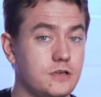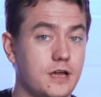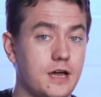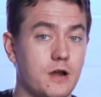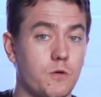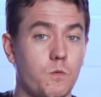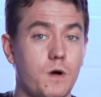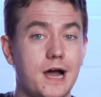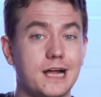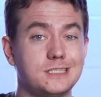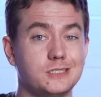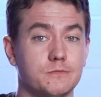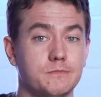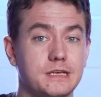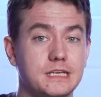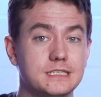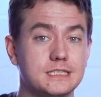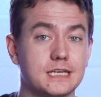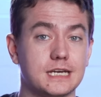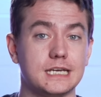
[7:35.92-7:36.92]
You got to watch him.
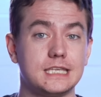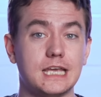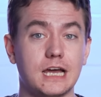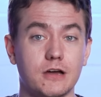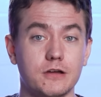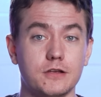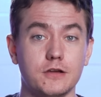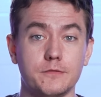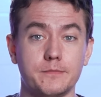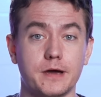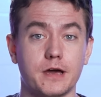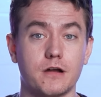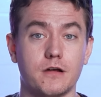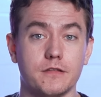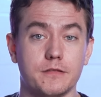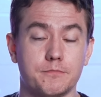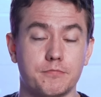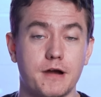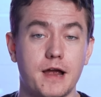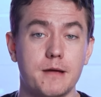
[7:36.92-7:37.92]
He's going to tell you about
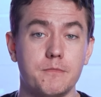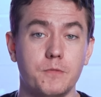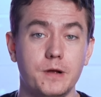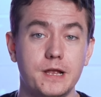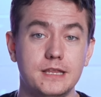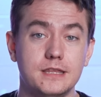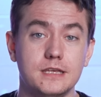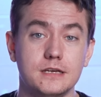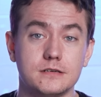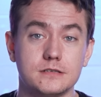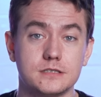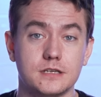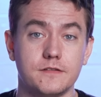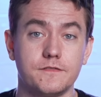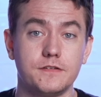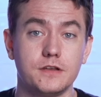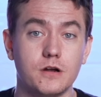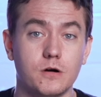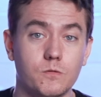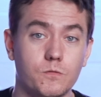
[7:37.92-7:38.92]
all the Prime Week deals, and
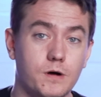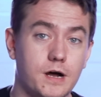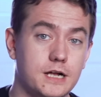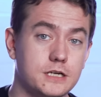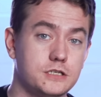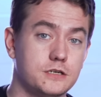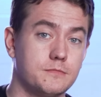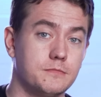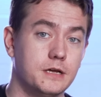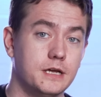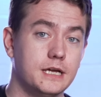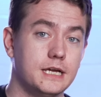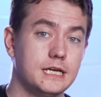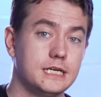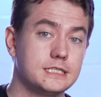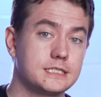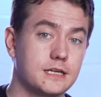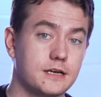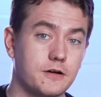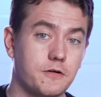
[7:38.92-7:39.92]
if you don't watch him,
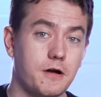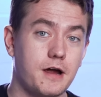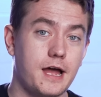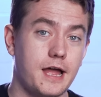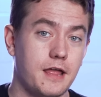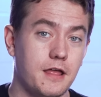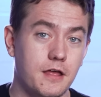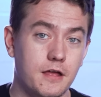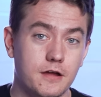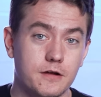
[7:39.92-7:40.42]
he's going to cry.